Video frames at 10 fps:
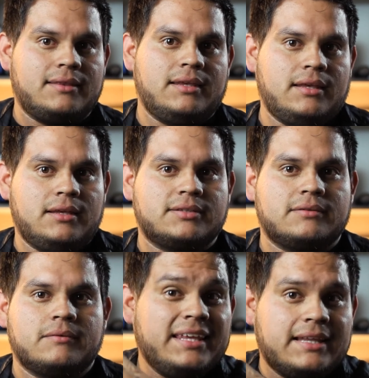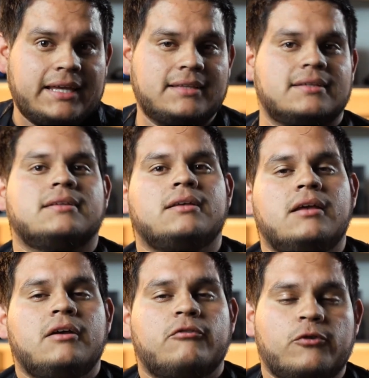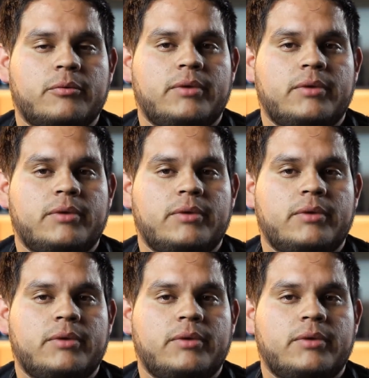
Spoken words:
the key light. For